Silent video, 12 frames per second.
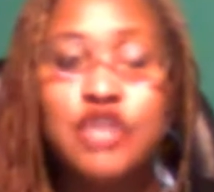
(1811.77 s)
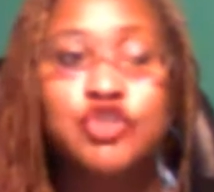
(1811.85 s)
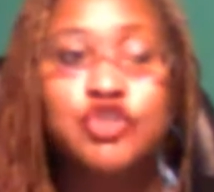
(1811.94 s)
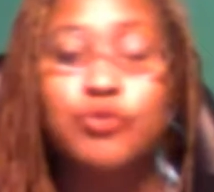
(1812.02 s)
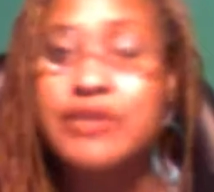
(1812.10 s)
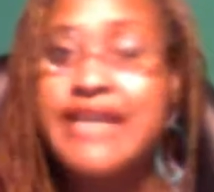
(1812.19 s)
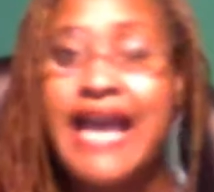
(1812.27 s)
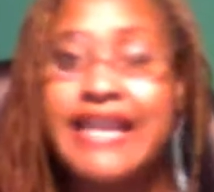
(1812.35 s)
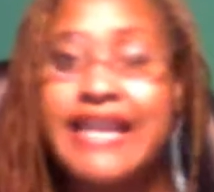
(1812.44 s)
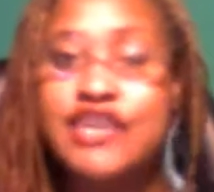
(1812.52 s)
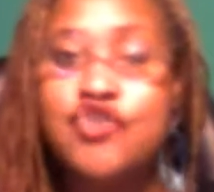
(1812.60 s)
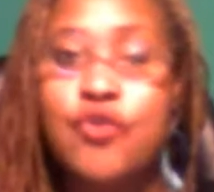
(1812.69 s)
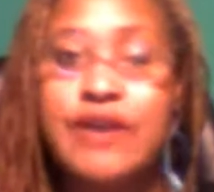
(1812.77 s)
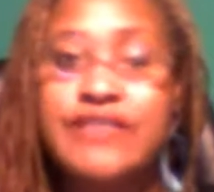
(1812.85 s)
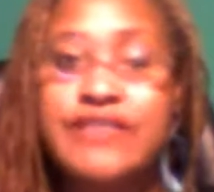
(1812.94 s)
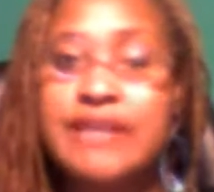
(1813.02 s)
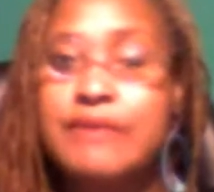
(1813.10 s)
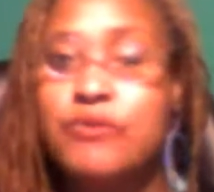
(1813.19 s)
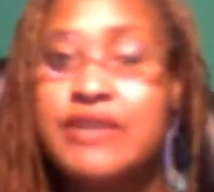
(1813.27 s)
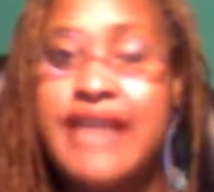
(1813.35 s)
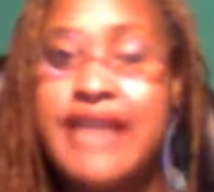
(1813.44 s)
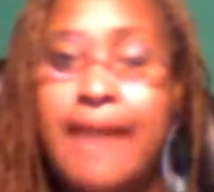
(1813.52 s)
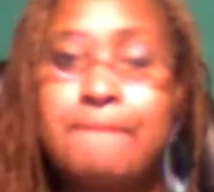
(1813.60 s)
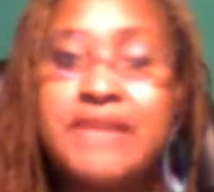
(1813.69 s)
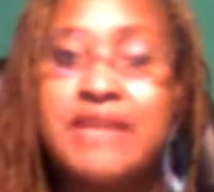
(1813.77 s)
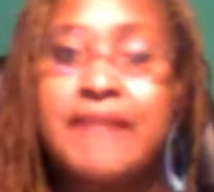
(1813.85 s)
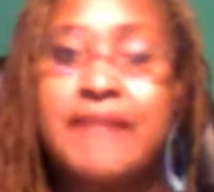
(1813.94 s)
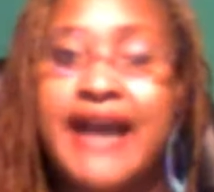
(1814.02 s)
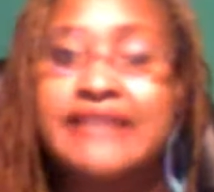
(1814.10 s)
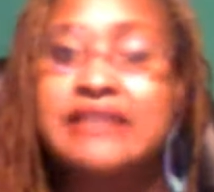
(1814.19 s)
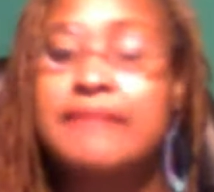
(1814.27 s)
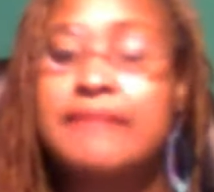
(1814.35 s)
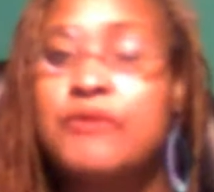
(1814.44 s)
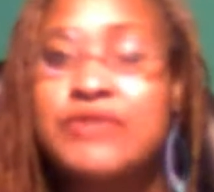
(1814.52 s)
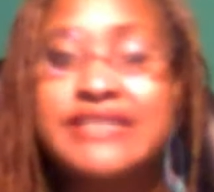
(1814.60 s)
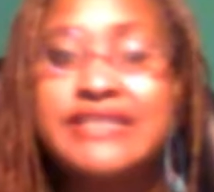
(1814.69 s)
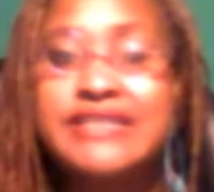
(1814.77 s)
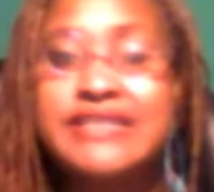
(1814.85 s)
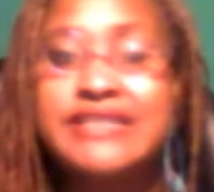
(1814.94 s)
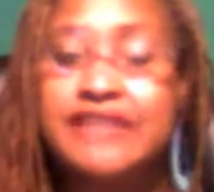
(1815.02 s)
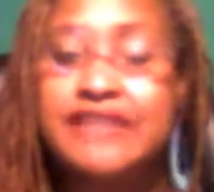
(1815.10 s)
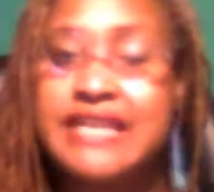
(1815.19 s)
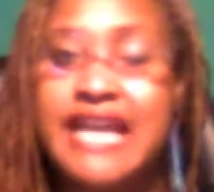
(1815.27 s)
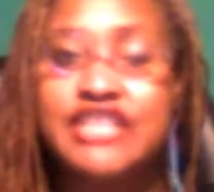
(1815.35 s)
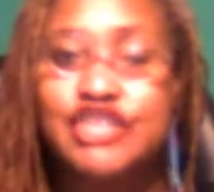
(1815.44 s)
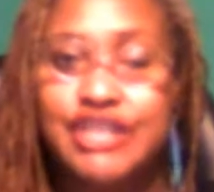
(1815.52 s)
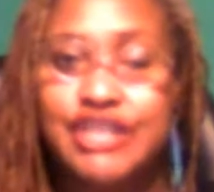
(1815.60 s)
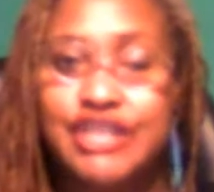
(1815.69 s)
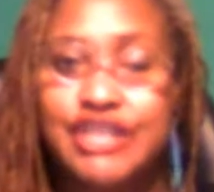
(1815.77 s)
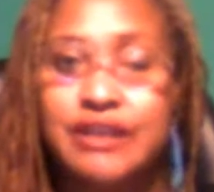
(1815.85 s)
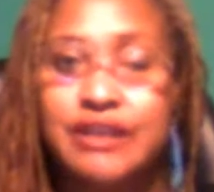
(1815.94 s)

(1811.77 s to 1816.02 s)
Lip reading: So we're not ignoring them, and we're not minimizing them, and we're definitely not judging.